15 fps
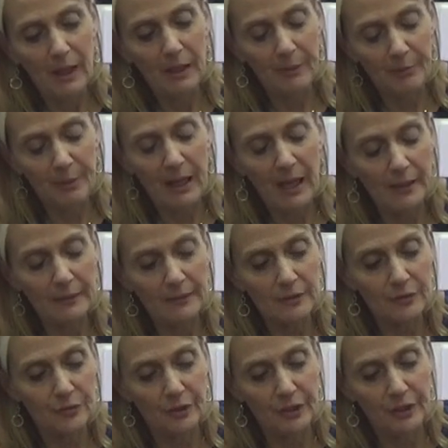and
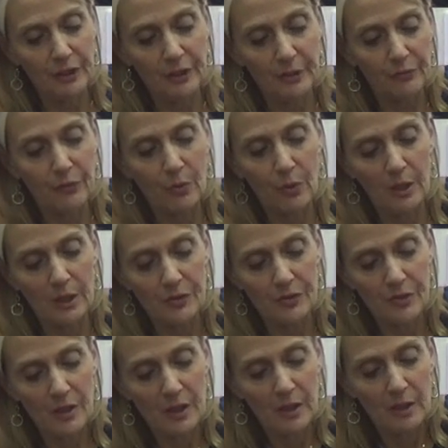balance for you, of
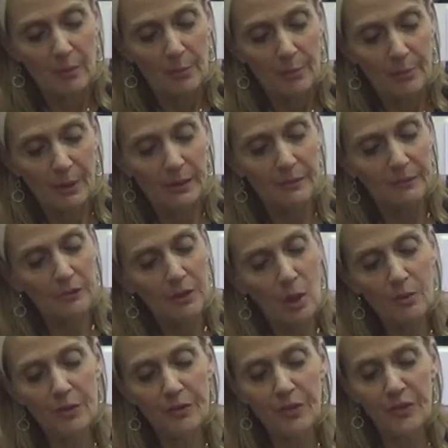course. But
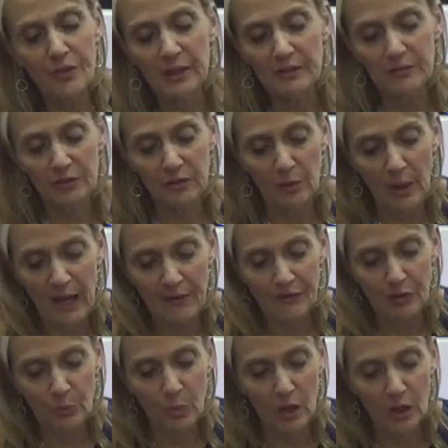know that the things that you have
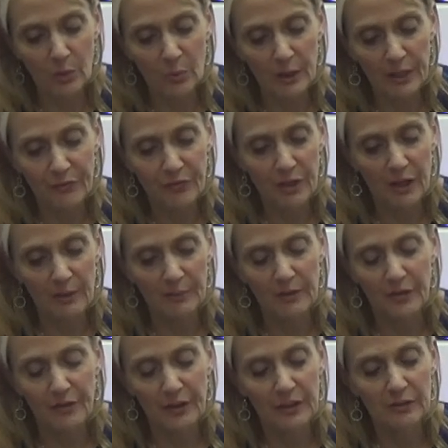to walk away from
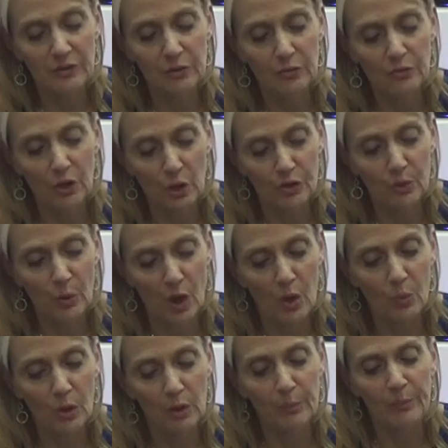and the things that you know you
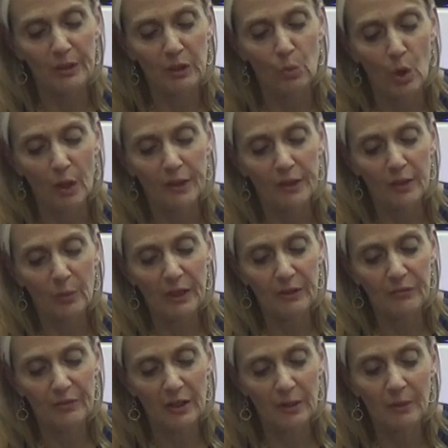are, will be walking away
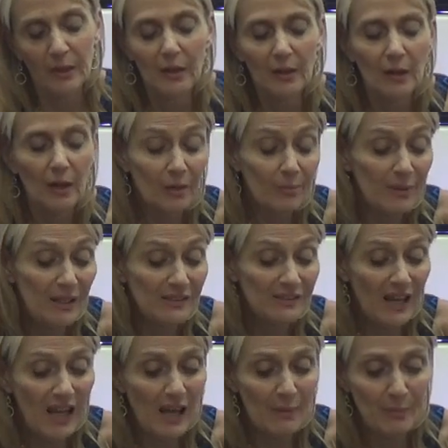from are meant
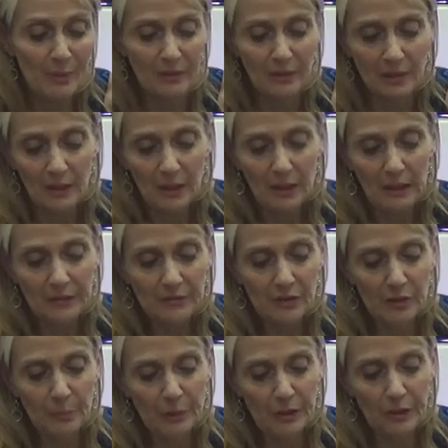to happen. It's
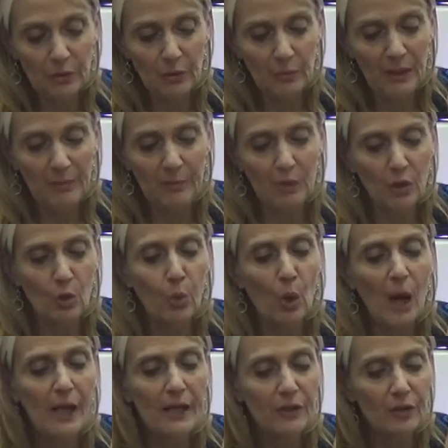going to bring you to maybe a
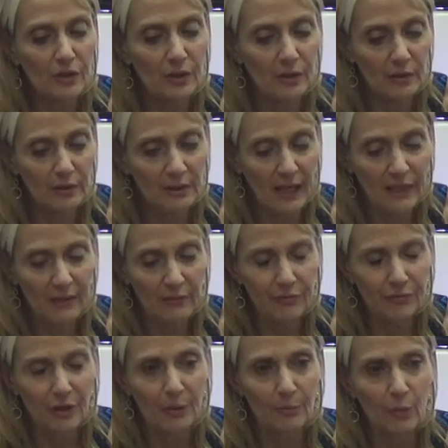quieter
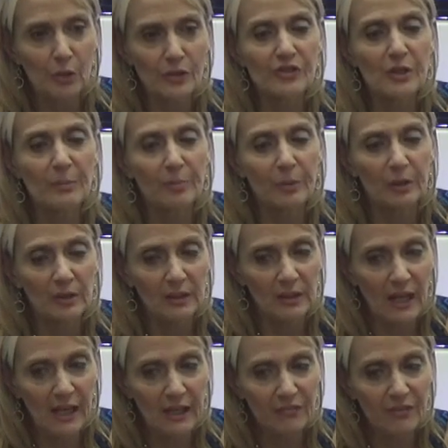life, a more simple
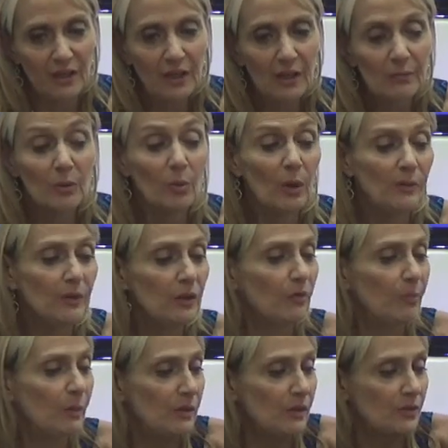life, but one that
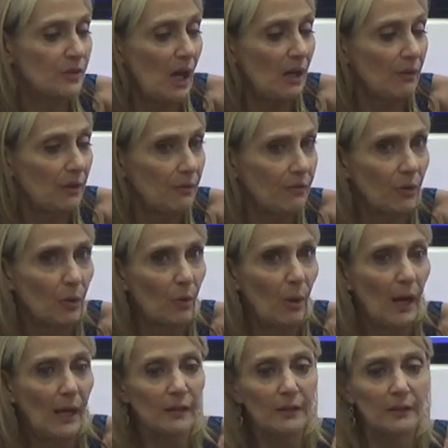you've been desiring for a
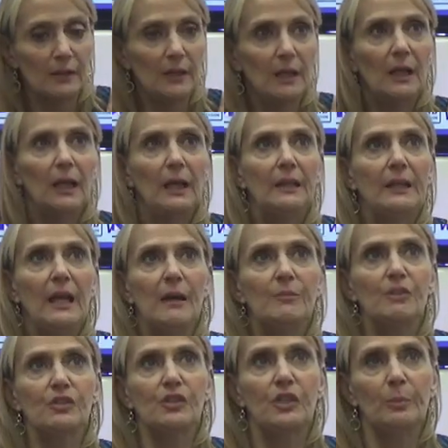while. And now
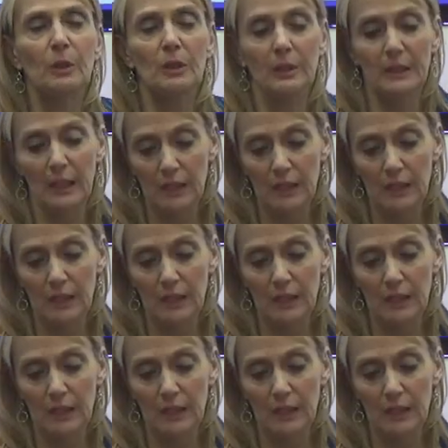I'm just going to pull an